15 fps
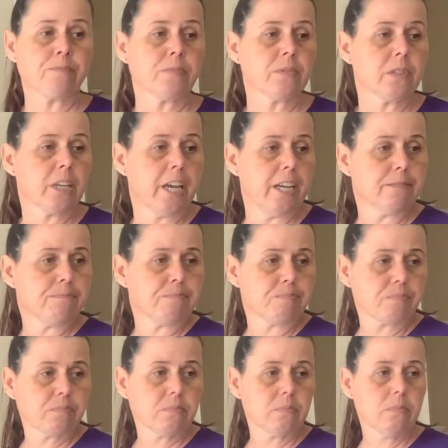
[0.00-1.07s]
Okay,
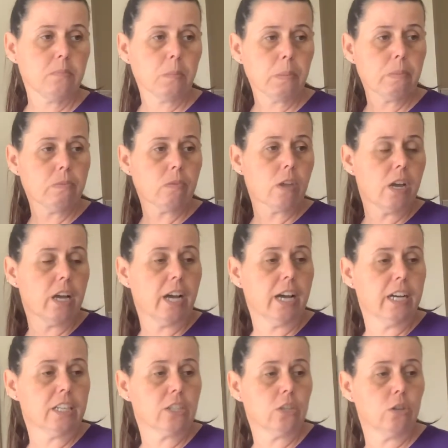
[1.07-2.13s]

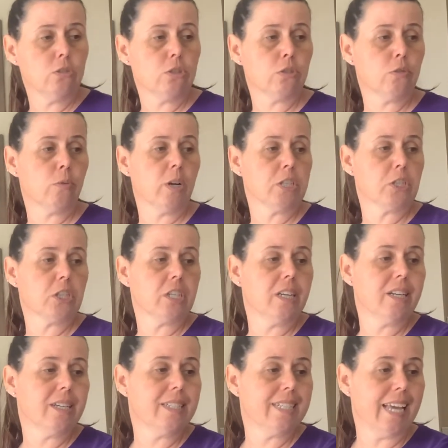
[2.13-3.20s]
go do question
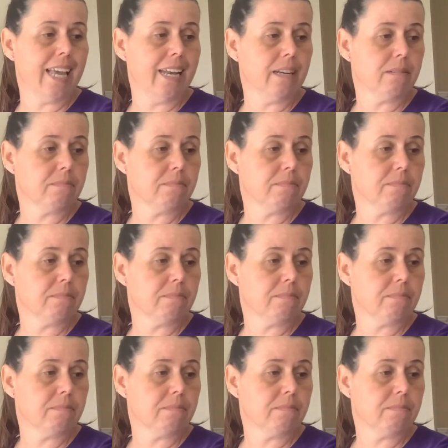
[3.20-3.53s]
10.